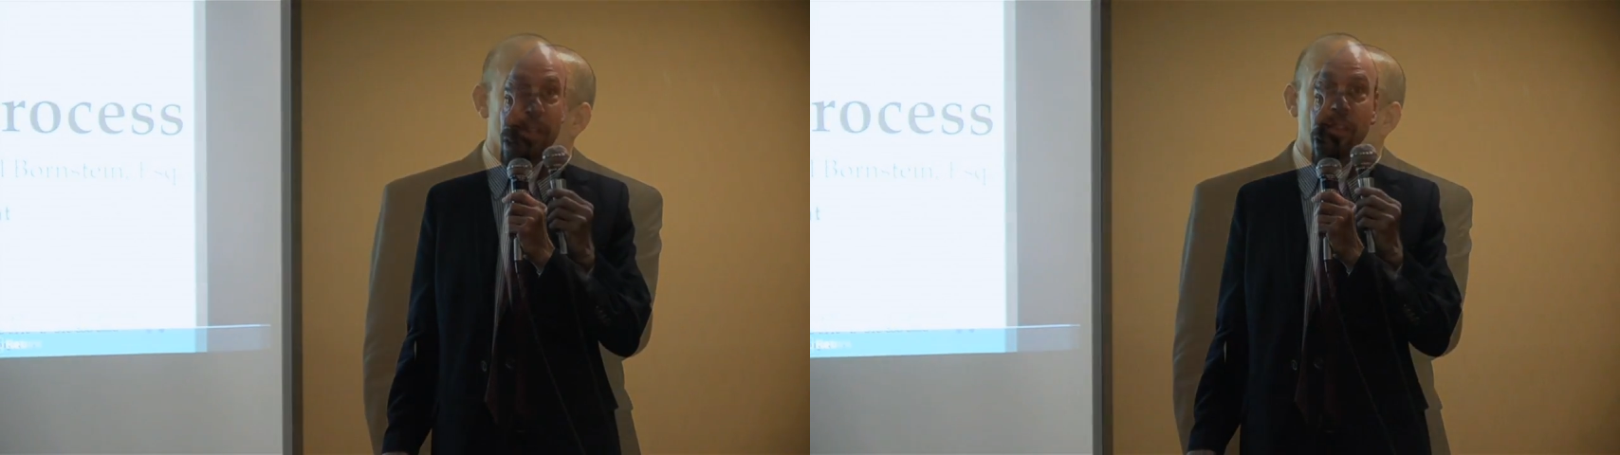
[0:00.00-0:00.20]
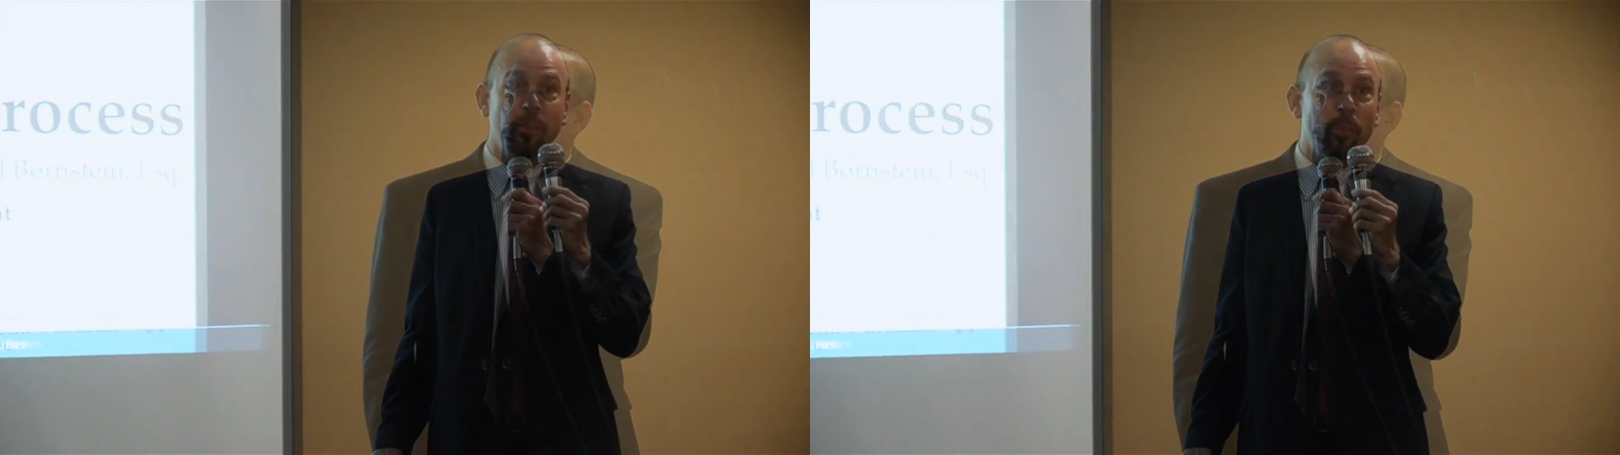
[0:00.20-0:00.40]

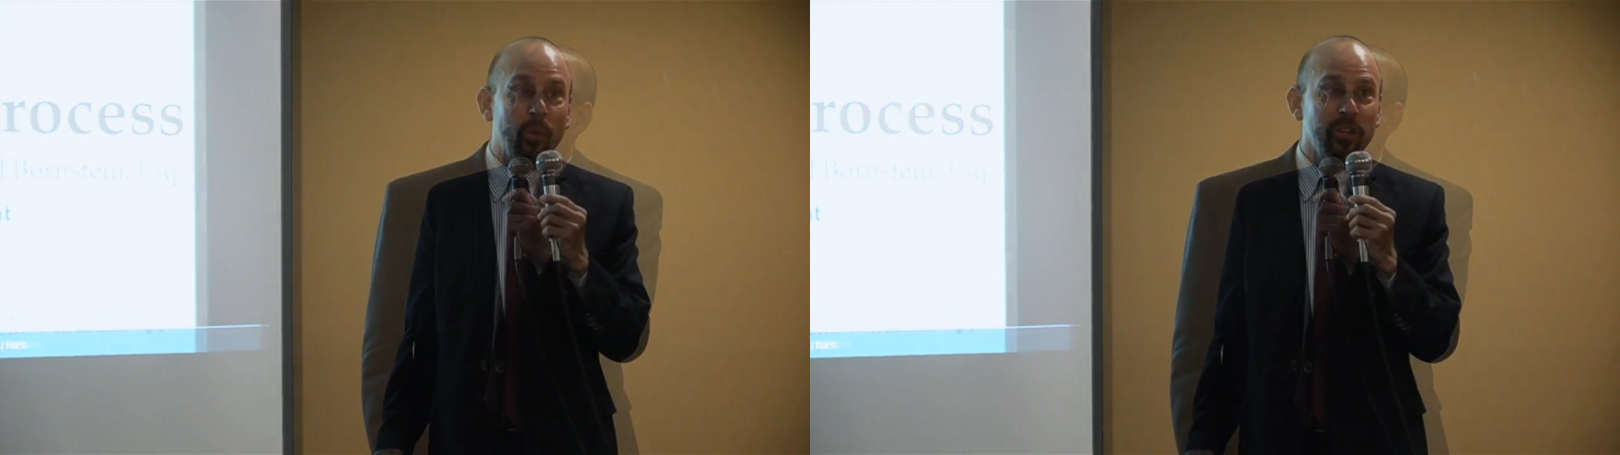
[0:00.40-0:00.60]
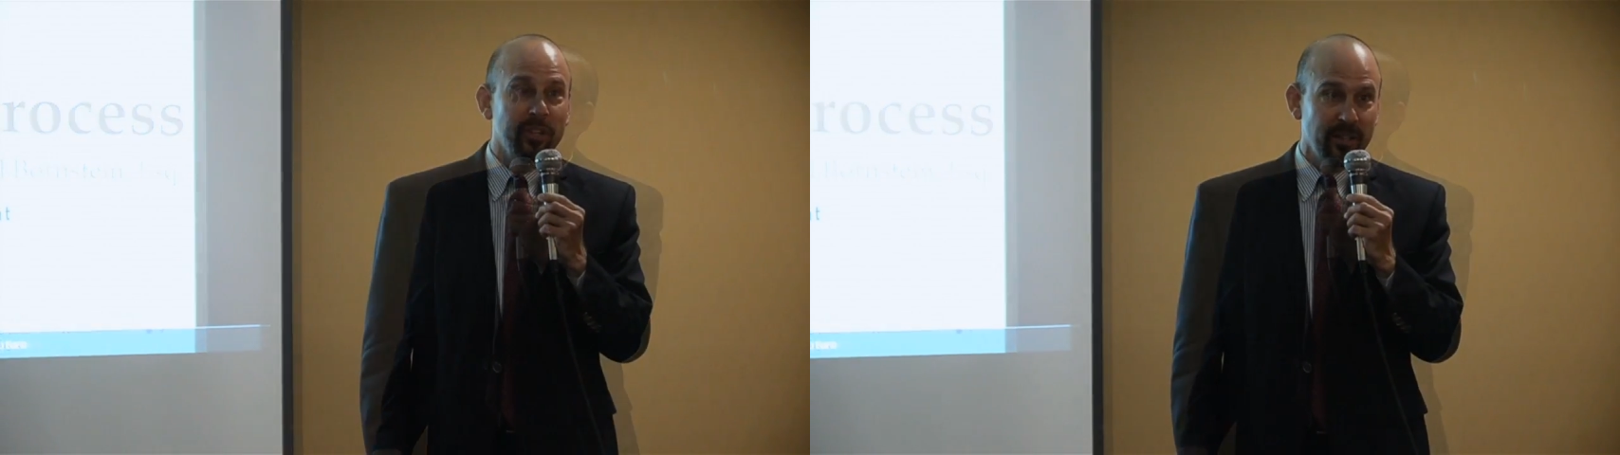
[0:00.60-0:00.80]
The
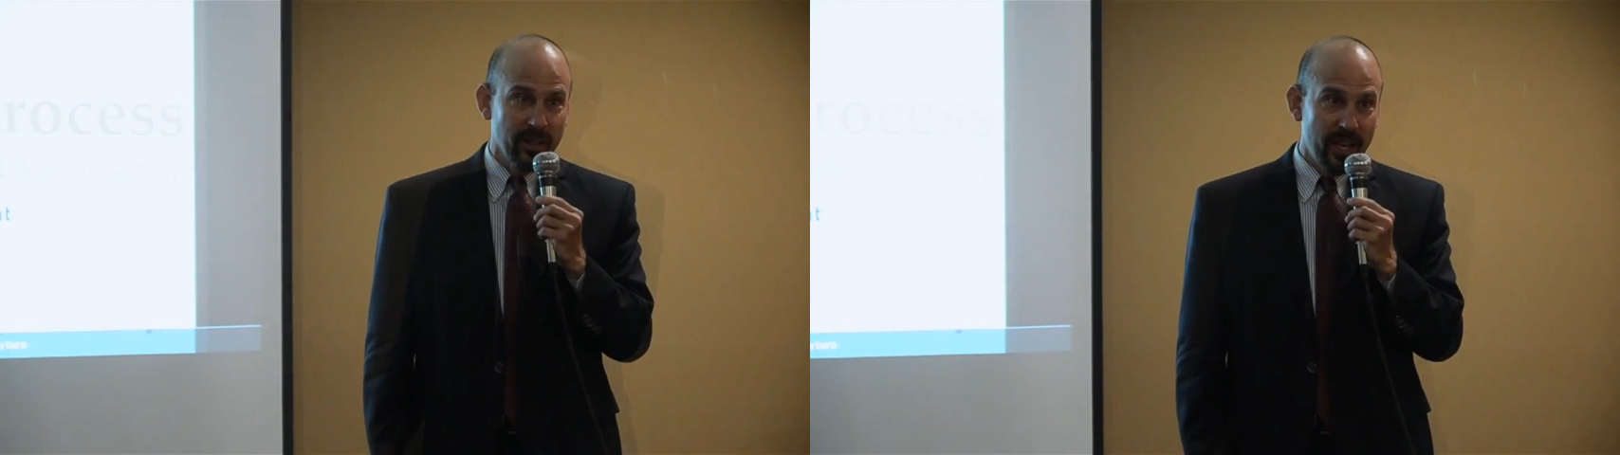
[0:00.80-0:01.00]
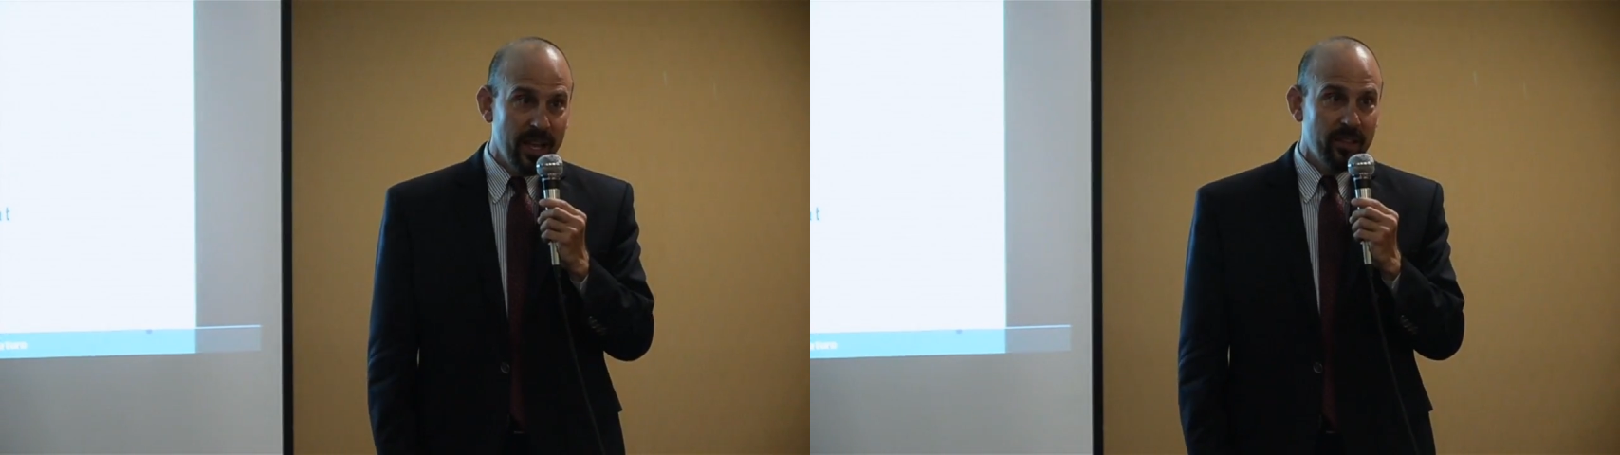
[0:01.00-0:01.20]
more you
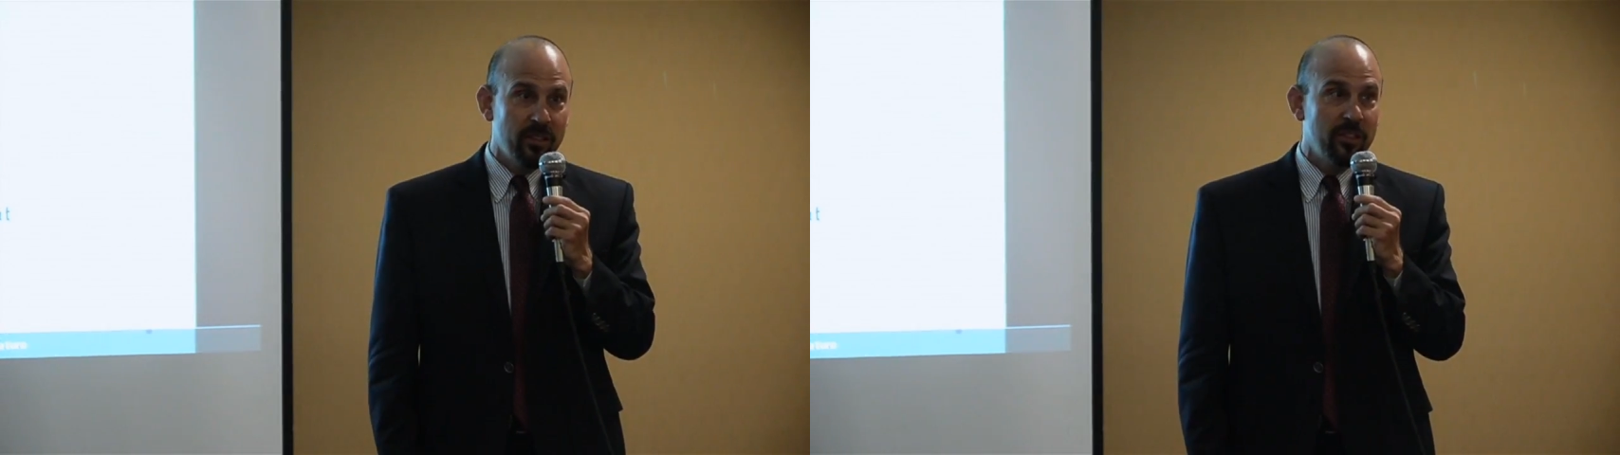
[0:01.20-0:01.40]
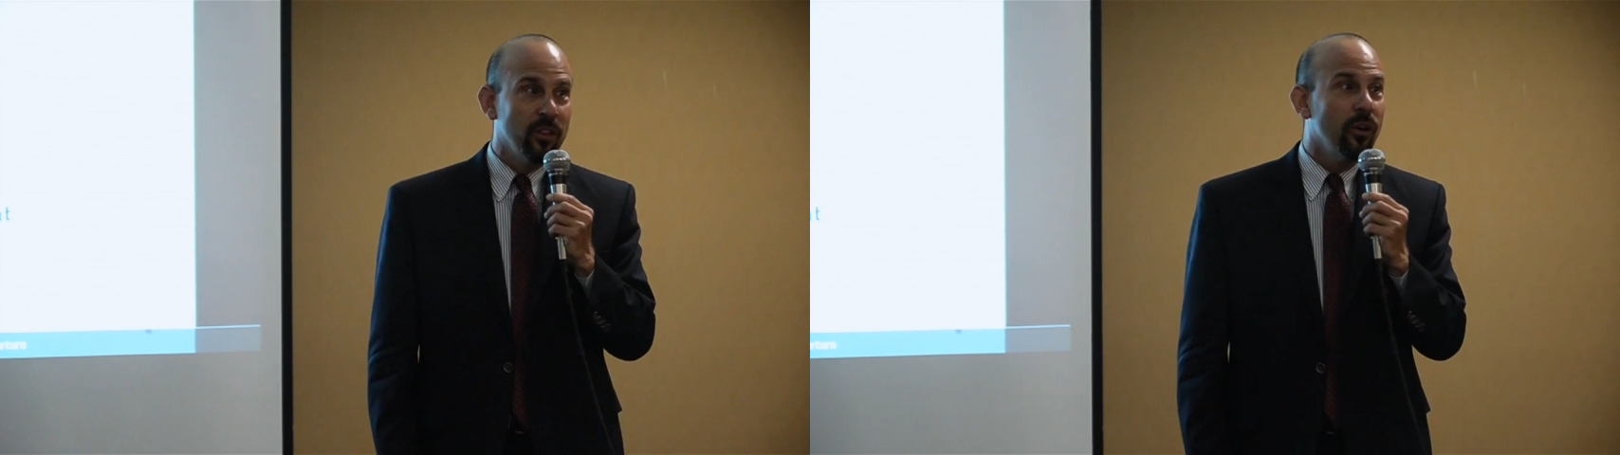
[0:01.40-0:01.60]
delay,
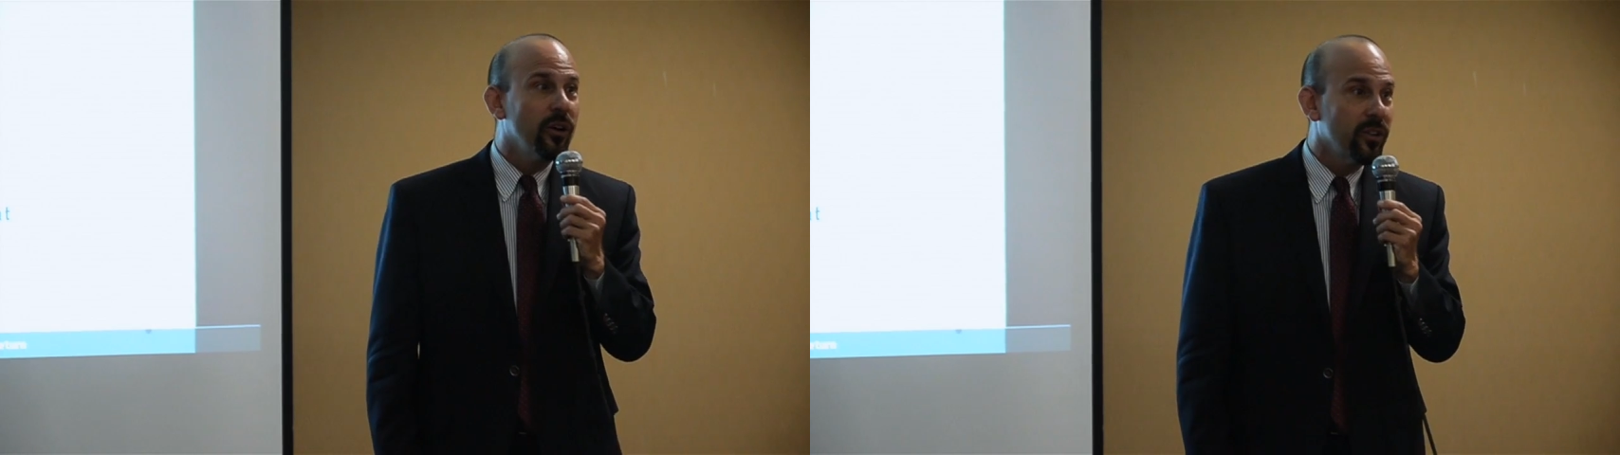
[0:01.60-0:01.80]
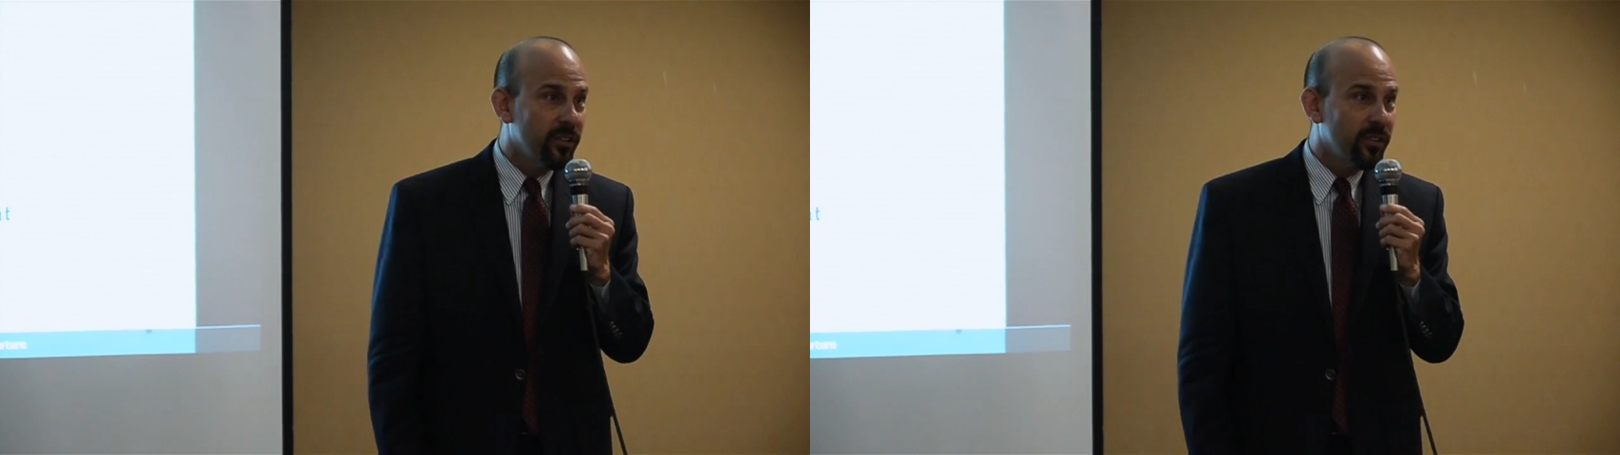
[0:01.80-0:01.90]
the longer